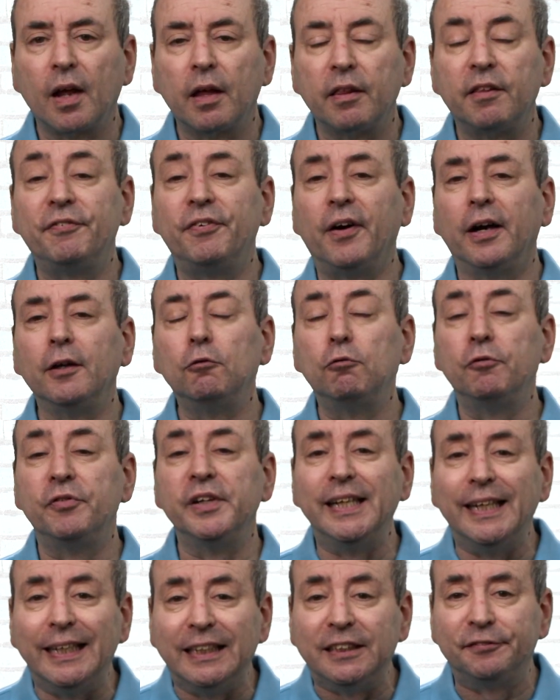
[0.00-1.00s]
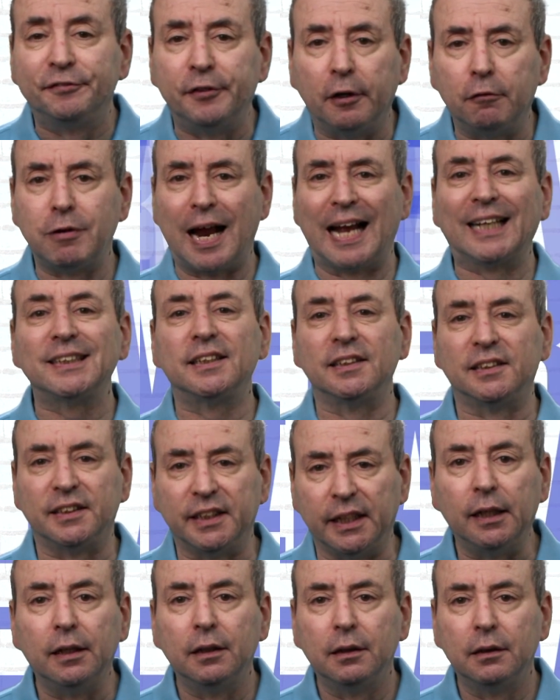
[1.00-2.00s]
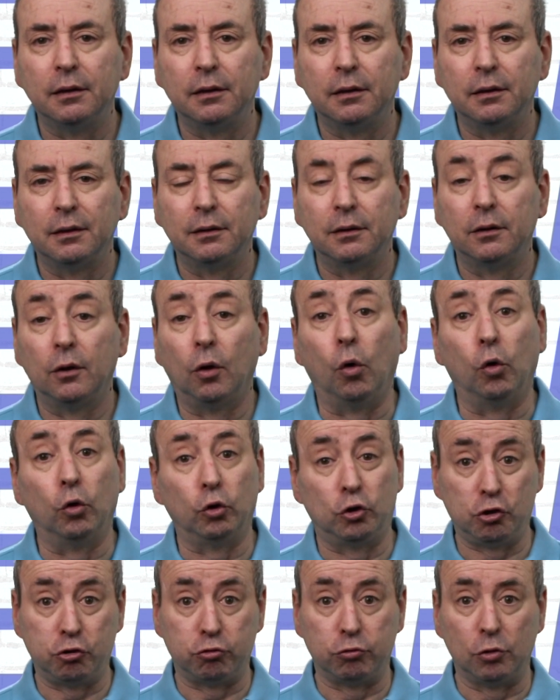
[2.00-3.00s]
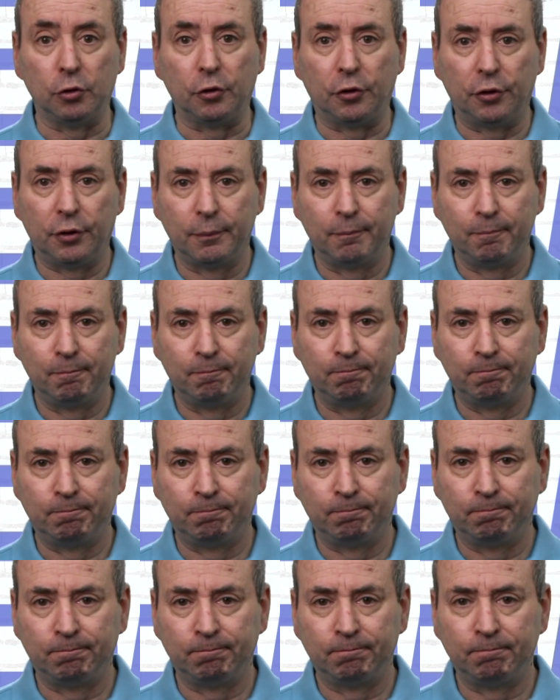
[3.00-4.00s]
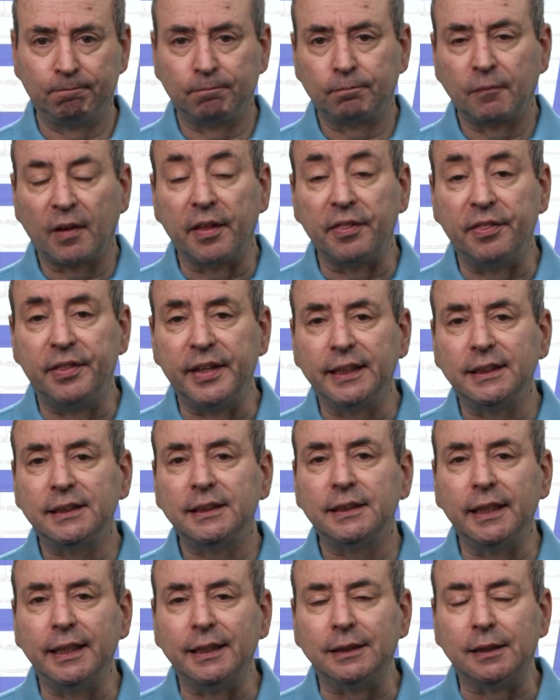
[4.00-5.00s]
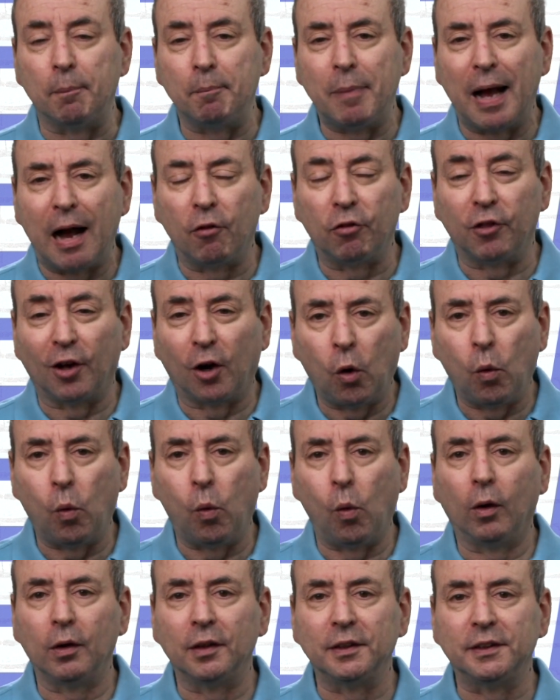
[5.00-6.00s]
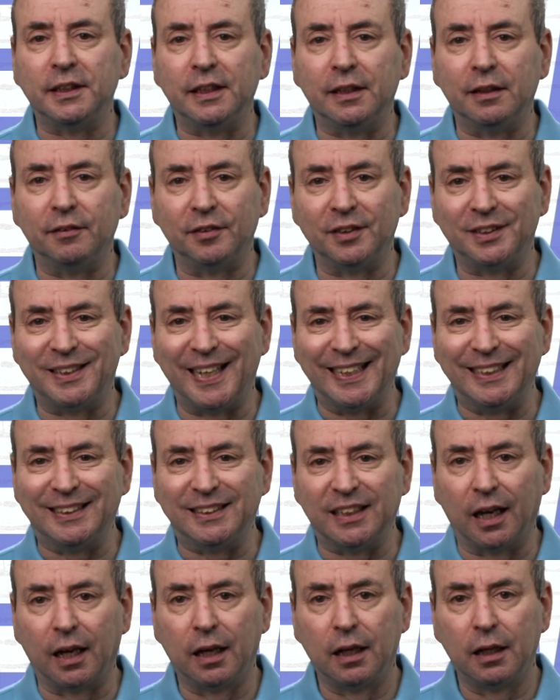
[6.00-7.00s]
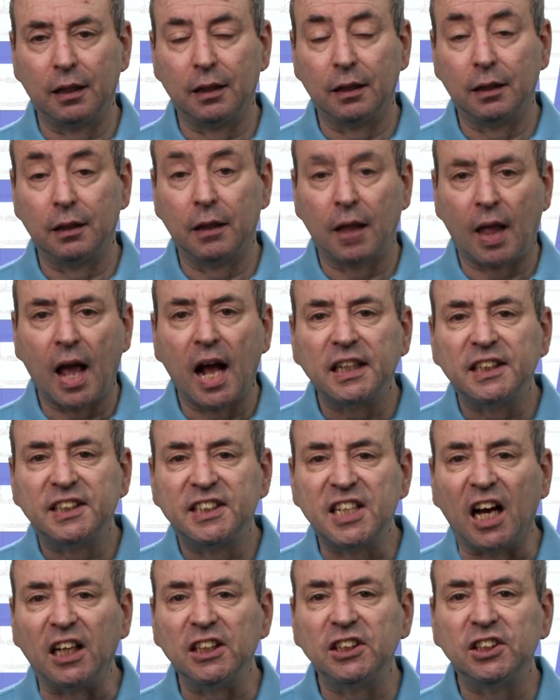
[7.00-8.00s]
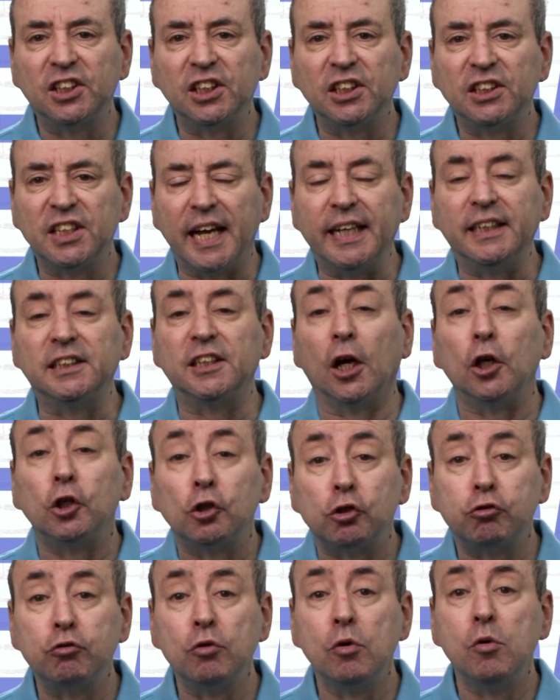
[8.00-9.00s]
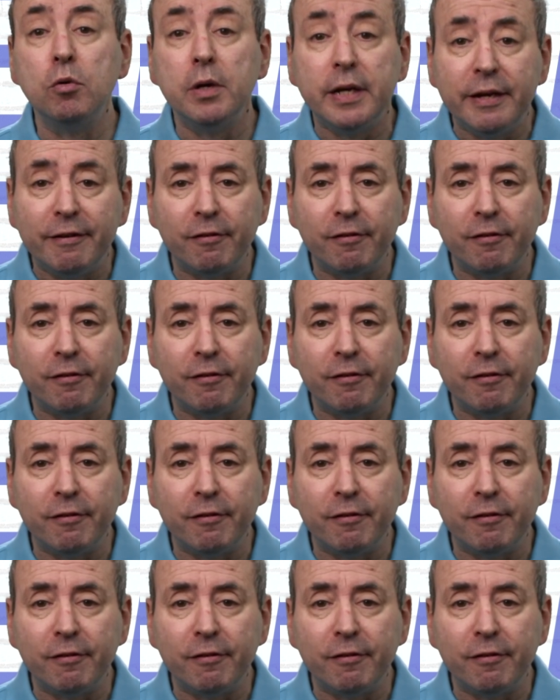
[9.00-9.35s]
The final V is veracity, or truth. This is about the quality of the data. Does the data truly